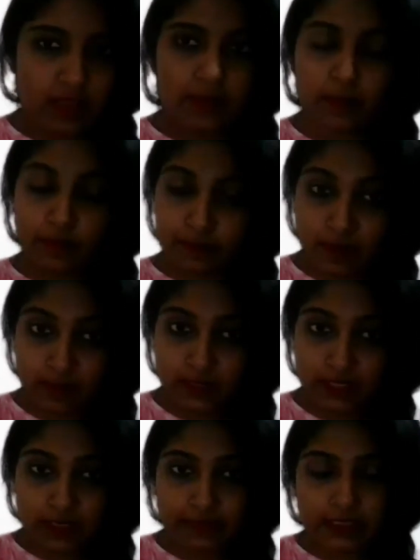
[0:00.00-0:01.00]

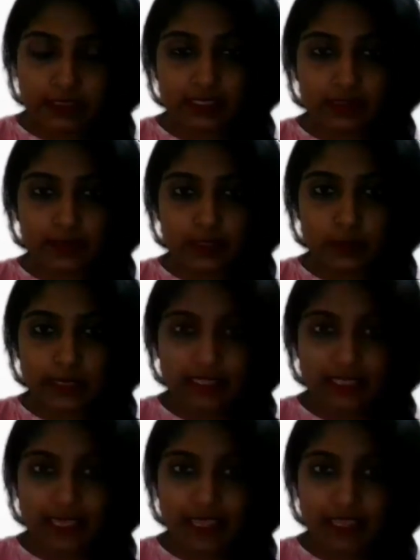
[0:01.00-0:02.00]
profound, which is between
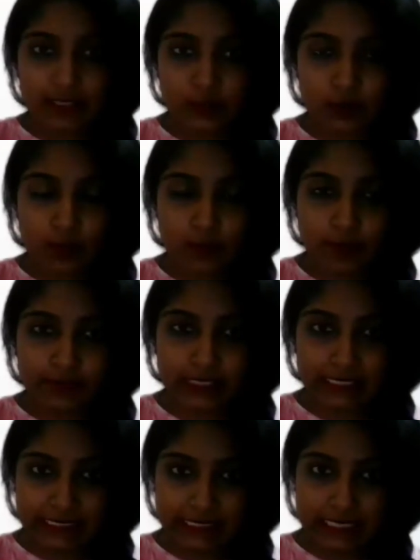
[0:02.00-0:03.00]
the age group of
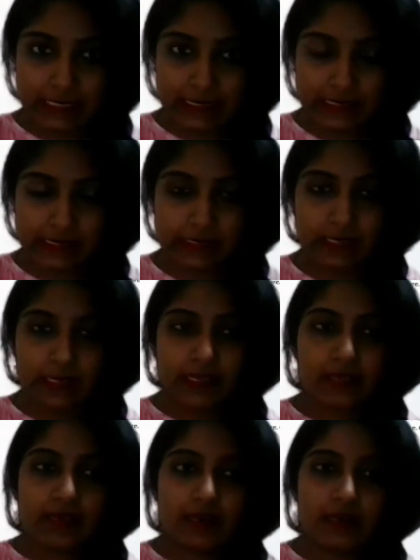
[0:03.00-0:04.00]
60 years.
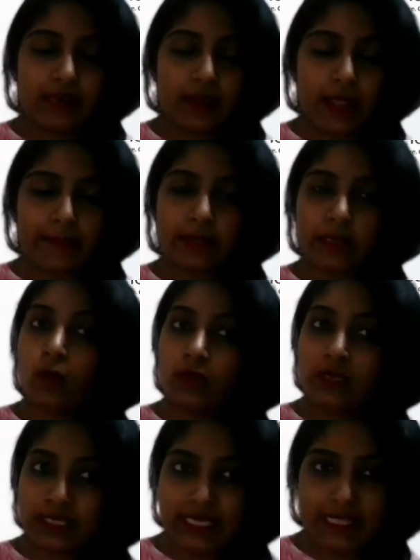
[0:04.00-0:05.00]

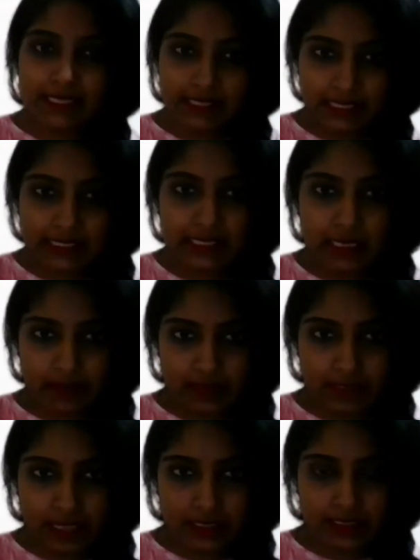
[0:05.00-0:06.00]
Older than 60,
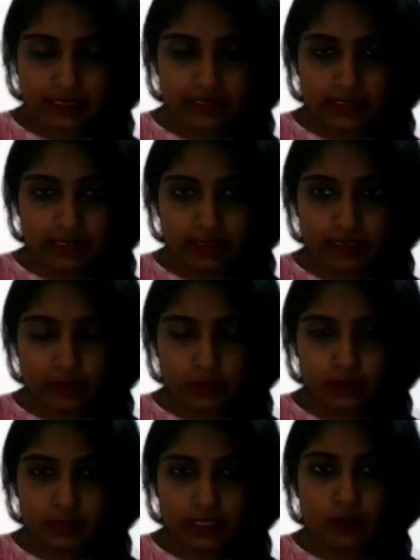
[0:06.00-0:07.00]
that is,
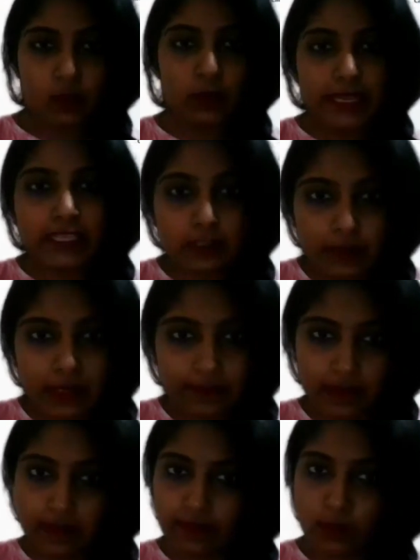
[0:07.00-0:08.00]
the old age
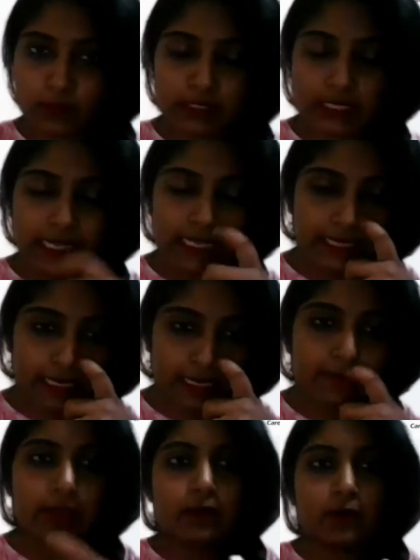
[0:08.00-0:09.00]
people, mostly they
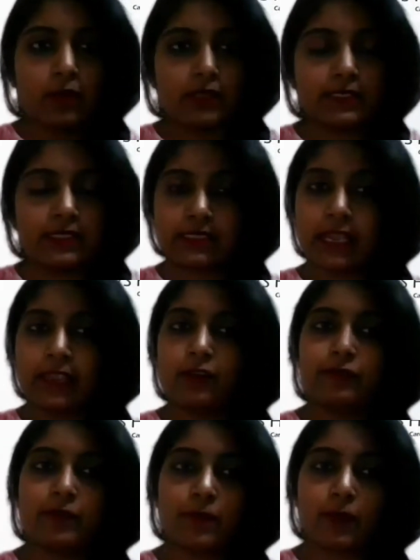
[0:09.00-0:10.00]
come across this kind
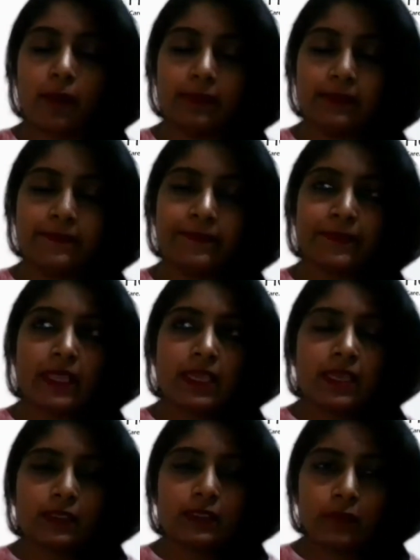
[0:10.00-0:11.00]
of a problem.
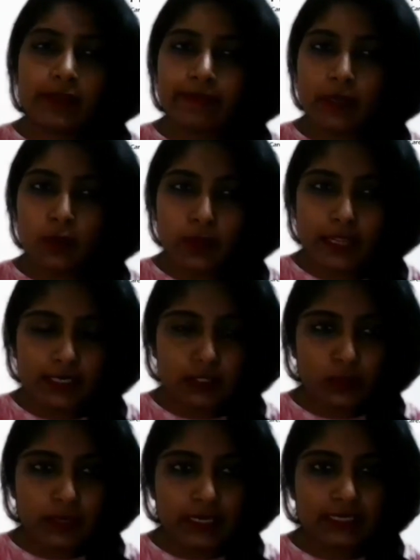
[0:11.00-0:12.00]
So when we look
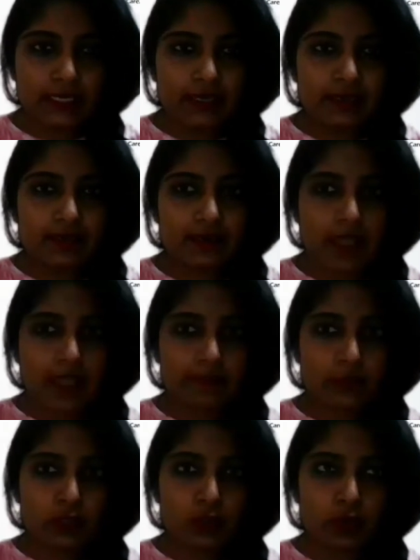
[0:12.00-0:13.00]
into it,
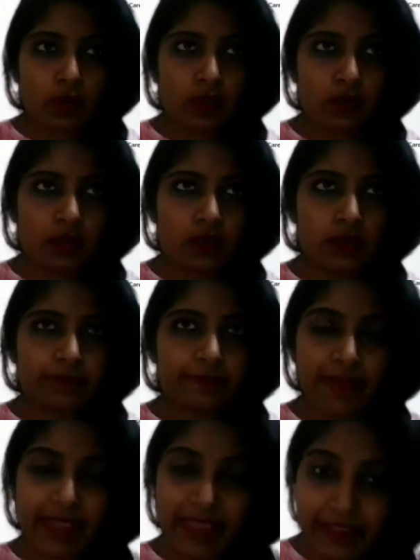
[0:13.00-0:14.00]
I'm sure
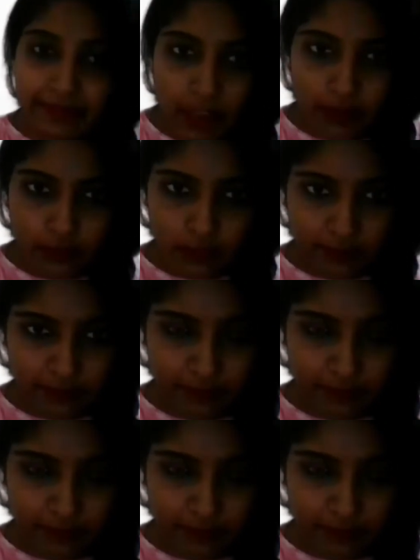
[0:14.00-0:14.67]
five people out